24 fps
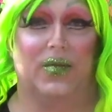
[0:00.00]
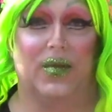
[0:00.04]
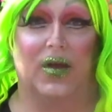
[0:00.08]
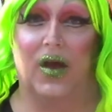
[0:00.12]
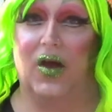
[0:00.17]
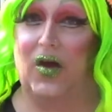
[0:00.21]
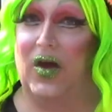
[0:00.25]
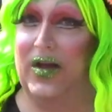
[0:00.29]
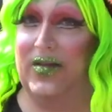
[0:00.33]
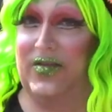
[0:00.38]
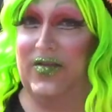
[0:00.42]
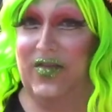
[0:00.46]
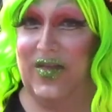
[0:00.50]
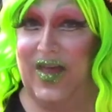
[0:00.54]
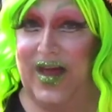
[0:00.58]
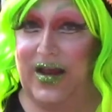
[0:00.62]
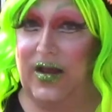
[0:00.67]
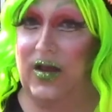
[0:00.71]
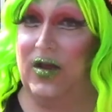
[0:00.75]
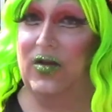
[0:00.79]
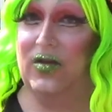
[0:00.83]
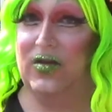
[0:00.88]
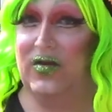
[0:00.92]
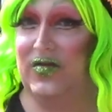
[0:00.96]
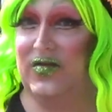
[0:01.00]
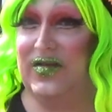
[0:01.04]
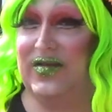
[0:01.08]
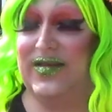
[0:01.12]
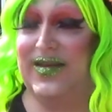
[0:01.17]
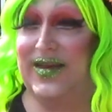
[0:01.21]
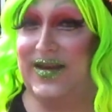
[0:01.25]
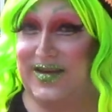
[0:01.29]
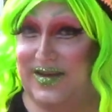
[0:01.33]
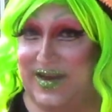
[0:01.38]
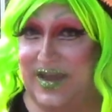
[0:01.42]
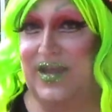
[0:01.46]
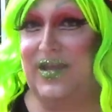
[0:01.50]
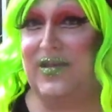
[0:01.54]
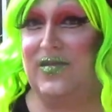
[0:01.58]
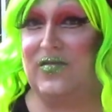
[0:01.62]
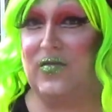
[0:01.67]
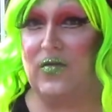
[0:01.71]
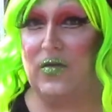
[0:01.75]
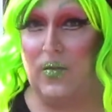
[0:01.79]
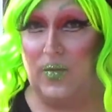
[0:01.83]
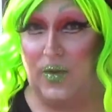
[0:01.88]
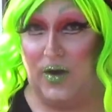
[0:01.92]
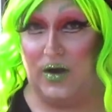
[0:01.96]
Alright, so that concludes today's
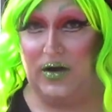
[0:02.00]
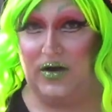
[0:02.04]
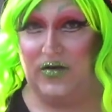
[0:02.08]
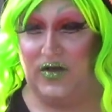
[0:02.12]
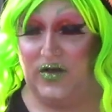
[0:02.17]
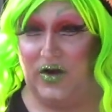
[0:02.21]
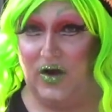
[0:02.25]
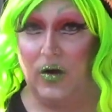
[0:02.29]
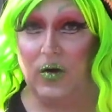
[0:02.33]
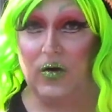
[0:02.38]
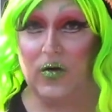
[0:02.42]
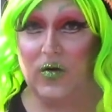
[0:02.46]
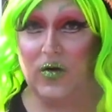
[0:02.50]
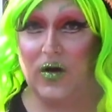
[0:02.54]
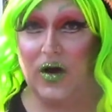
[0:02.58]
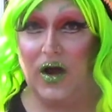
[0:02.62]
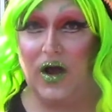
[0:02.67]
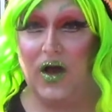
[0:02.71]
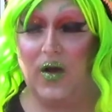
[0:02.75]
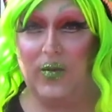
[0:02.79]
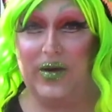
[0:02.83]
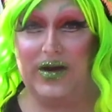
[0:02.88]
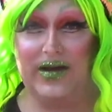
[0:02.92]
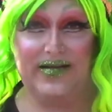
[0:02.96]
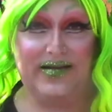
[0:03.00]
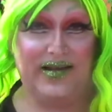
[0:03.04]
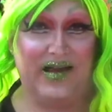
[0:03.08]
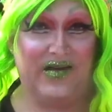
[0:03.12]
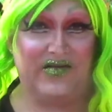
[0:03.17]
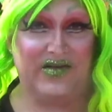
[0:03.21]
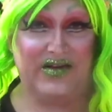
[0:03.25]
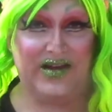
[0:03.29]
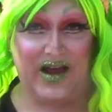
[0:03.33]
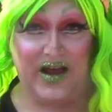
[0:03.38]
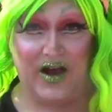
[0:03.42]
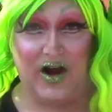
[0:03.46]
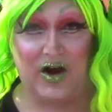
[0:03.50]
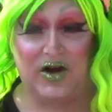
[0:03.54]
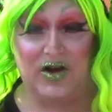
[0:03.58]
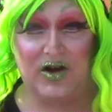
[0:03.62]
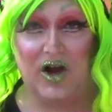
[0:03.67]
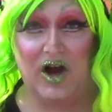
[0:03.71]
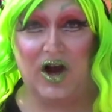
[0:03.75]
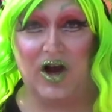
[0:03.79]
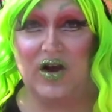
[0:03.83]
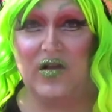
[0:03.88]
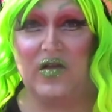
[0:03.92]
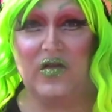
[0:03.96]
part of the yarn crawl. We just love Die Hard
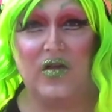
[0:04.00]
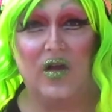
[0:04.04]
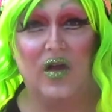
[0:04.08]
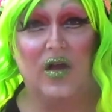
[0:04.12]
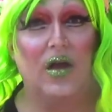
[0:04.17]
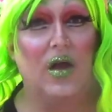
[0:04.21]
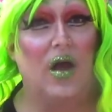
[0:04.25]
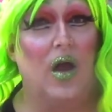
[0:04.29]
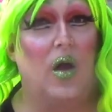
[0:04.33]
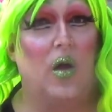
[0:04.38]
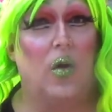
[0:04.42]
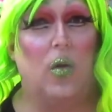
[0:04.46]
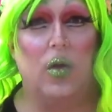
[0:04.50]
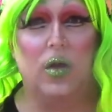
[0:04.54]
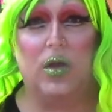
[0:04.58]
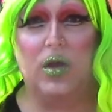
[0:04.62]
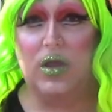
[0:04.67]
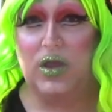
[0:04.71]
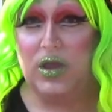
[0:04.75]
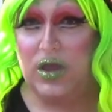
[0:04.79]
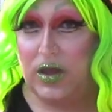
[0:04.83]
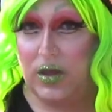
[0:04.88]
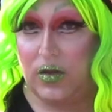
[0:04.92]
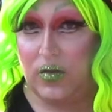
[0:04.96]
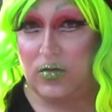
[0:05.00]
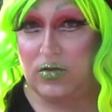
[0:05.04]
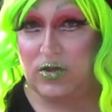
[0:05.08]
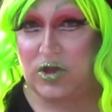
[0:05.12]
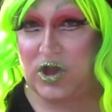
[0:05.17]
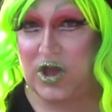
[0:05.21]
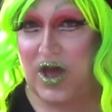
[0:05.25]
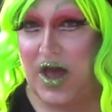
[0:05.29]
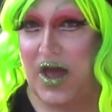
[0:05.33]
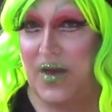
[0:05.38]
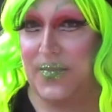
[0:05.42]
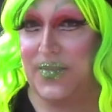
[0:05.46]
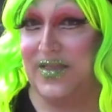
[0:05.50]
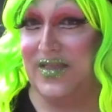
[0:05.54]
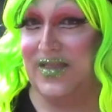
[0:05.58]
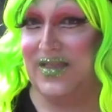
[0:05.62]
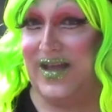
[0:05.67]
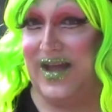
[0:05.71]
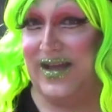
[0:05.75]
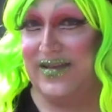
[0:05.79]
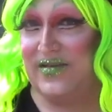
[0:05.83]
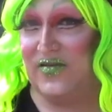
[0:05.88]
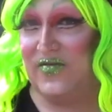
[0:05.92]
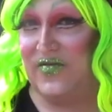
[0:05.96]
Yarns. Cute shop,
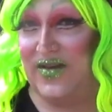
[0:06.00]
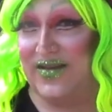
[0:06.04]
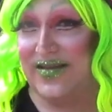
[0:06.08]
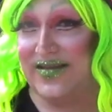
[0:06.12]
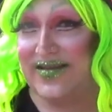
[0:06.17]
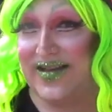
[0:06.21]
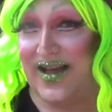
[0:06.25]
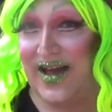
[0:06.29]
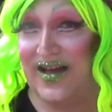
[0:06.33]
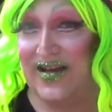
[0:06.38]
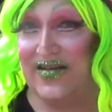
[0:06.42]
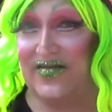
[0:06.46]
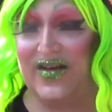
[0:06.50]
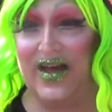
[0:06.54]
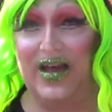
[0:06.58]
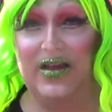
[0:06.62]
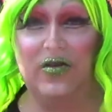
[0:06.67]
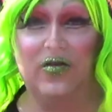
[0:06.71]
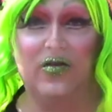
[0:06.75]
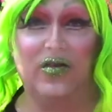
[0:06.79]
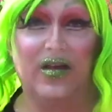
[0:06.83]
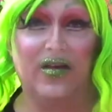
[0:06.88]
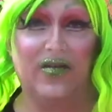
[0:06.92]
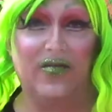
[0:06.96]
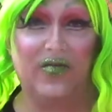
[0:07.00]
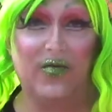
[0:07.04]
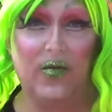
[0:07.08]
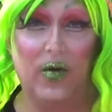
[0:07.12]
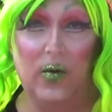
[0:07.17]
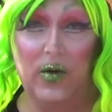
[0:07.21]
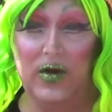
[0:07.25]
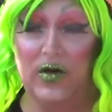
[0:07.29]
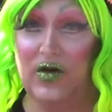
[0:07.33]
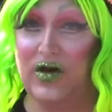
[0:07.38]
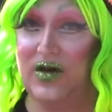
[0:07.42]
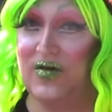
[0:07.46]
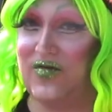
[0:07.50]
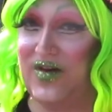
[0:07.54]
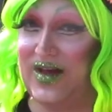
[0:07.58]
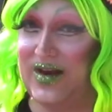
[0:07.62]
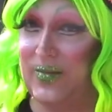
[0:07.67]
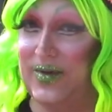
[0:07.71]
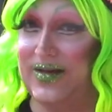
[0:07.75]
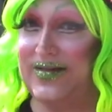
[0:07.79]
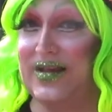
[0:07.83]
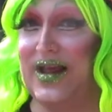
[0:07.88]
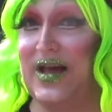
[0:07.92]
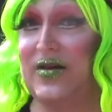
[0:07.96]
lots of fun stuff, and you love when you can find a
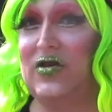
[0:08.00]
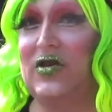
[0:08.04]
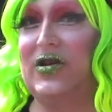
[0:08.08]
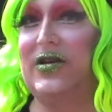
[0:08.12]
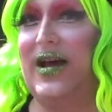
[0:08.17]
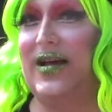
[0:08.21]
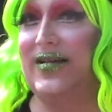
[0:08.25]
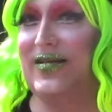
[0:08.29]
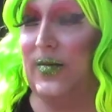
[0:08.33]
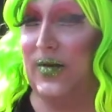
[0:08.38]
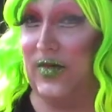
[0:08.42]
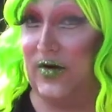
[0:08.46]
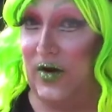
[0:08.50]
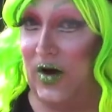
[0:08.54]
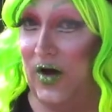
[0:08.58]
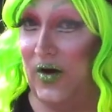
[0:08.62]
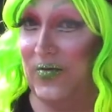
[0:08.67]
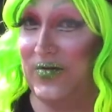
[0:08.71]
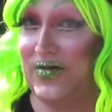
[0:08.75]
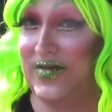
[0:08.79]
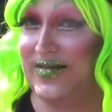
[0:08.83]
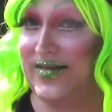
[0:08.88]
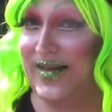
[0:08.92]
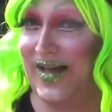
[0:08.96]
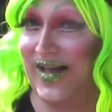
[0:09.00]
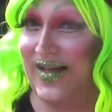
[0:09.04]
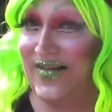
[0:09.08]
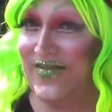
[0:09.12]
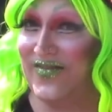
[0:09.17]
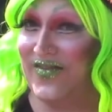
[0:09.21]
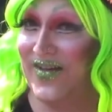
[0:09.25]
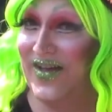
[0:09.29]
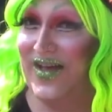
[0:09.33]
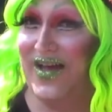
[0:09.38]
place that actually does some of their own stuff.